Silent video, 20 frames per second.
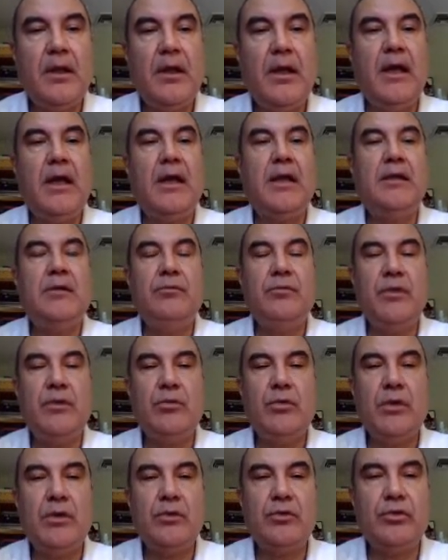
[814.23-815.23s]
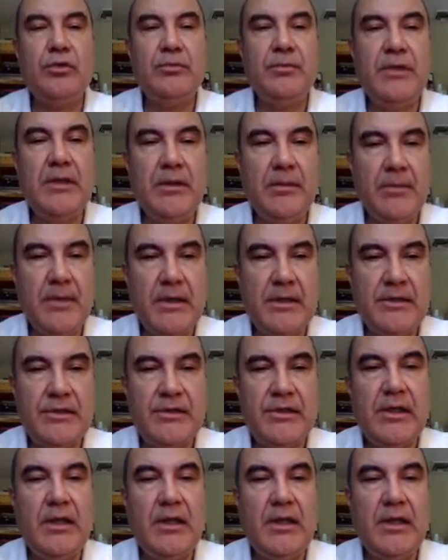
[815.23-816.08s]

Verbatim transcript: and we wanted to minimize